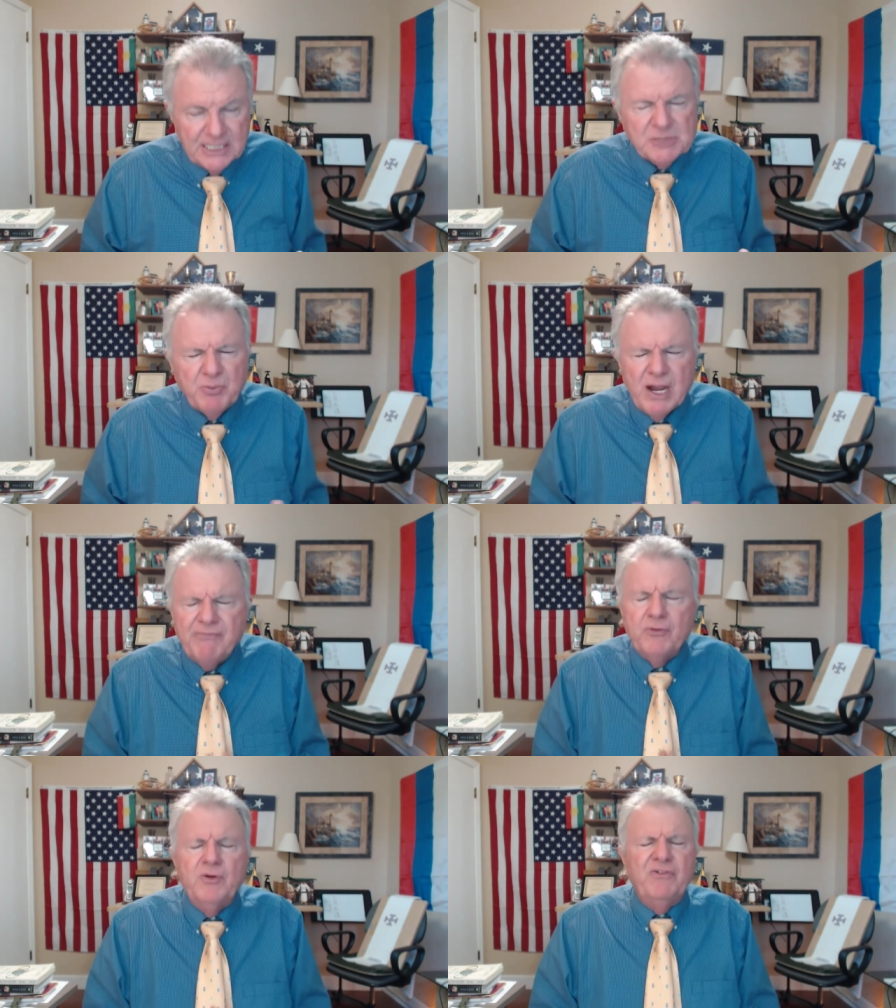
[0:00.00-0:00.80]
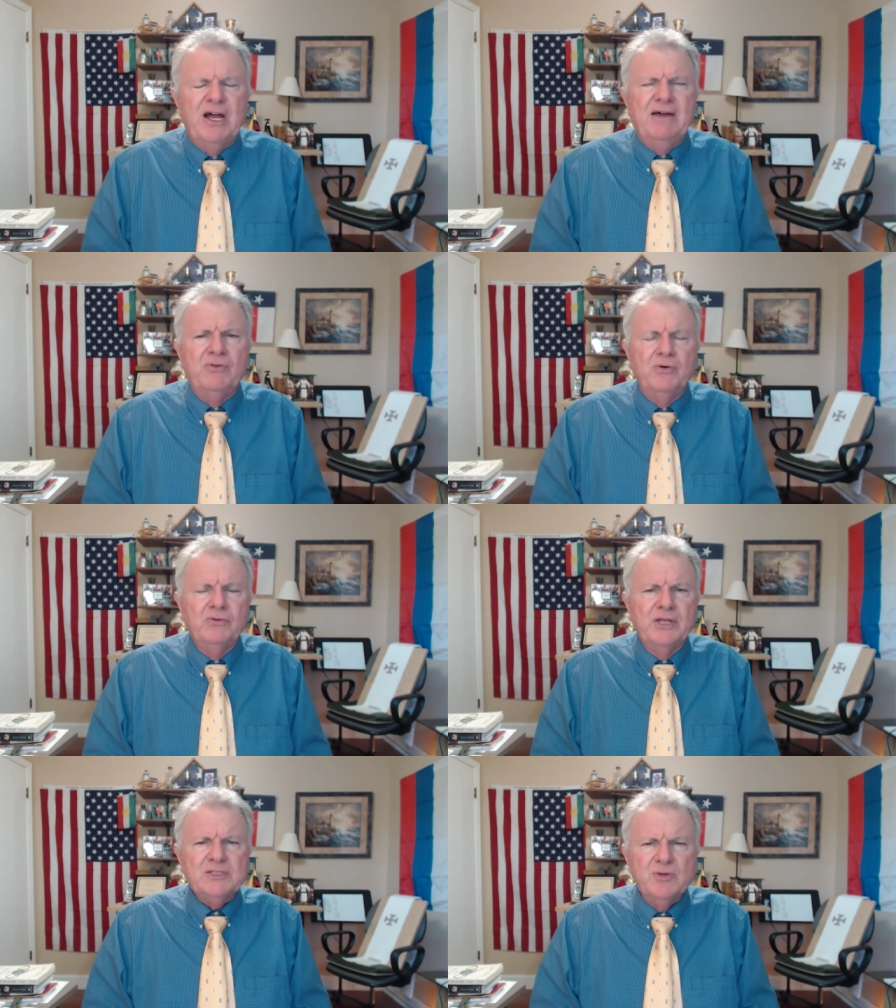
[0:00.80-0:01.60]
Let's pray for revival.
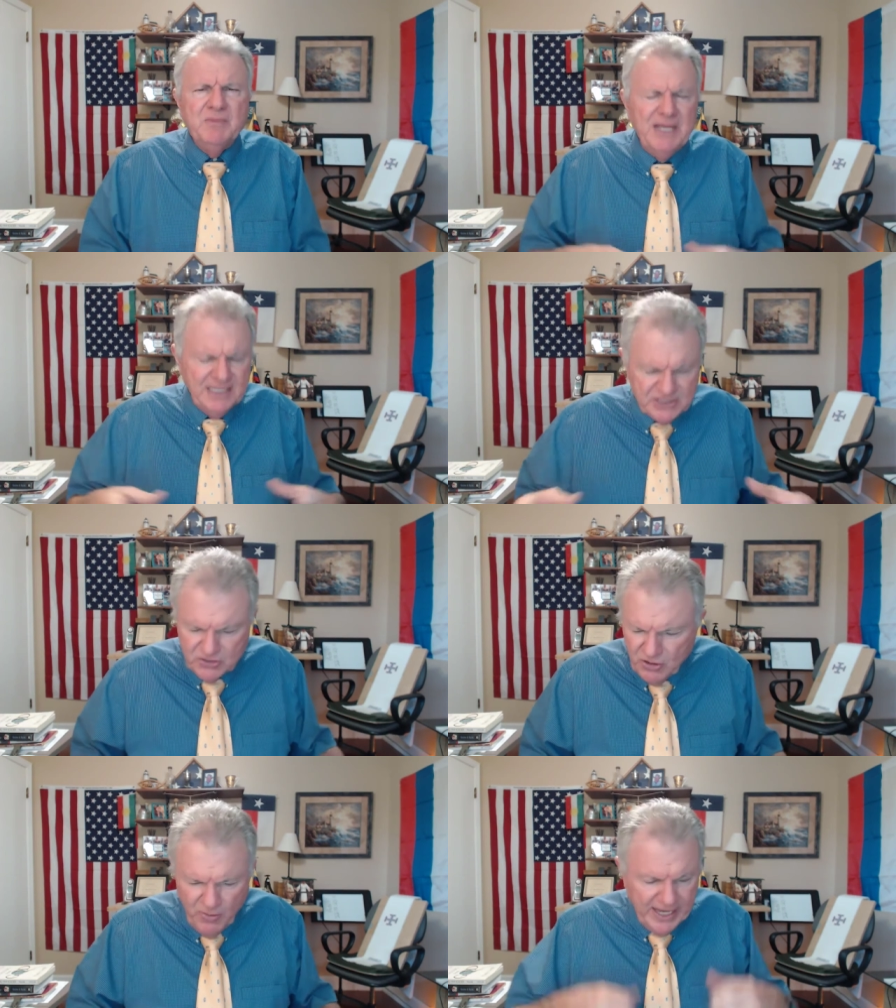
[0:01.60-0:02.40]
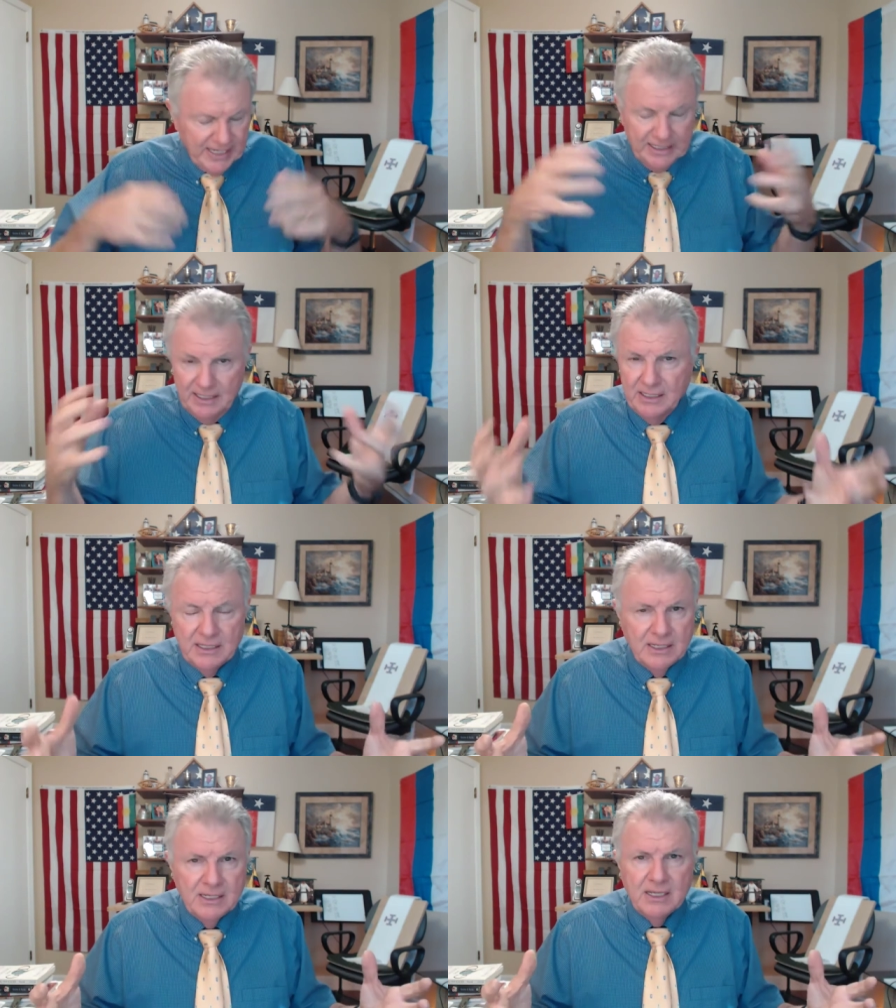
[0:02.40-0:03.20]
That's what it means to awaken.
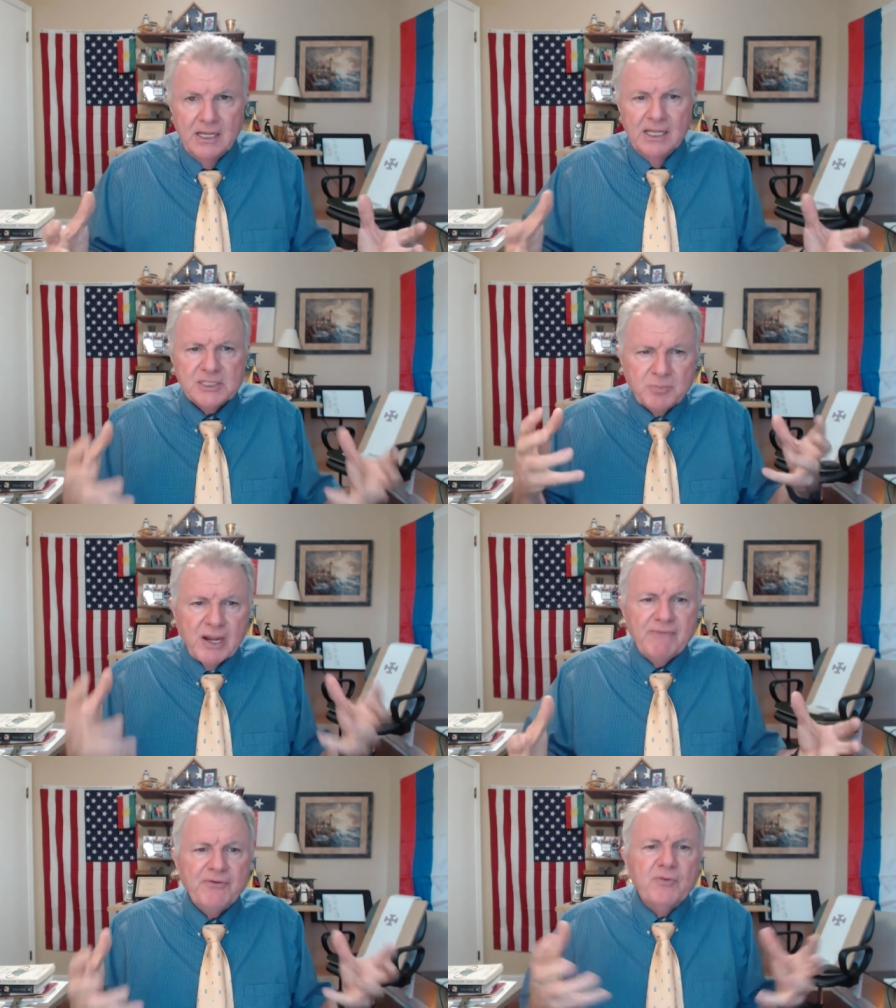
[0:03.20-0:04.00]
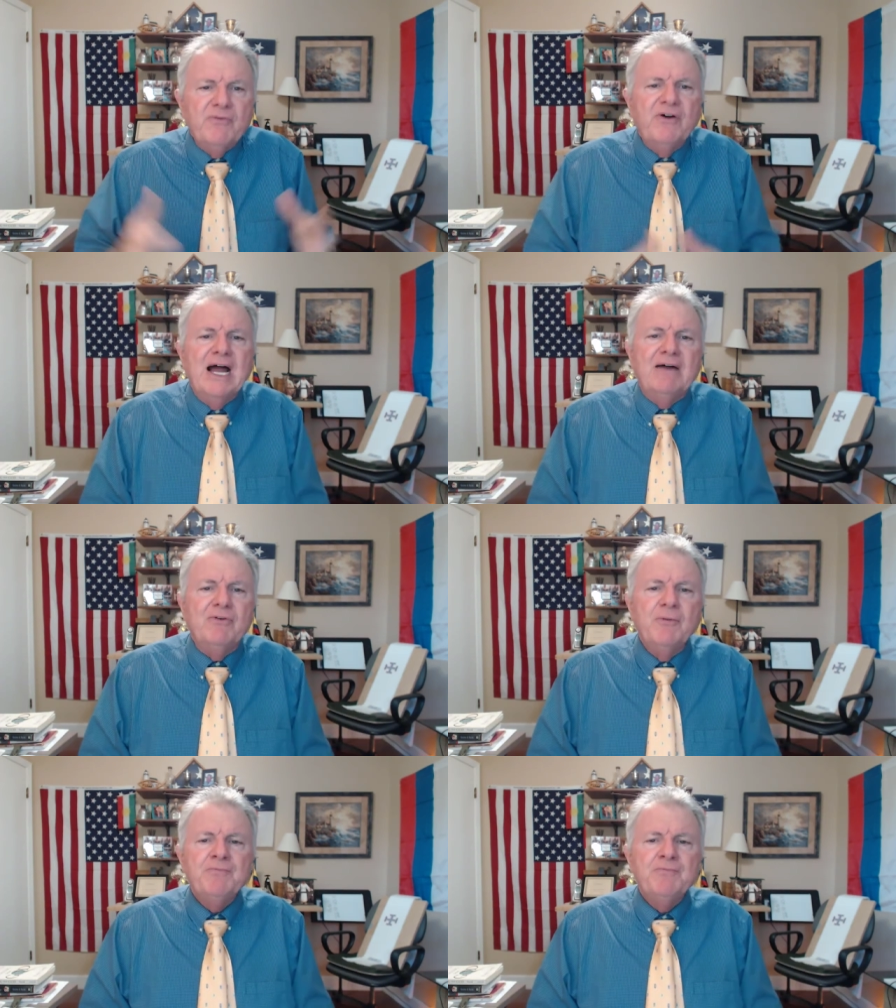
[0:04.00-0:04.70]
Let's pray for revival.